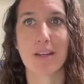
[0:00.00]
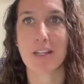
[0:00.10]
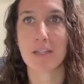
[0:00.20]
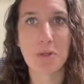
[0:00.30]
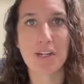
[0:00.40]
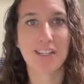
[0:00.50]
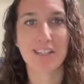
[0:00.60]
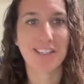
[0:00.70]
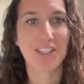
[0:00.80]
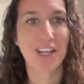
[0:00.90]
community
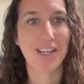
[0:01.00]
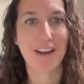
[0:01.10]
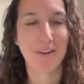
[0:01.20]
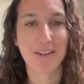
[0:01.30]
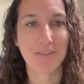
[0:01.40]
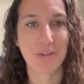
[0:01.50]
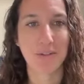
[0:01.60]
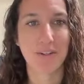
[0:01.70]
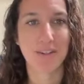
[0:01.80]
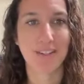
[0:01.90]
to check out if
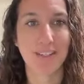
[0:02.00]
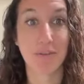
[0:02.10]
you're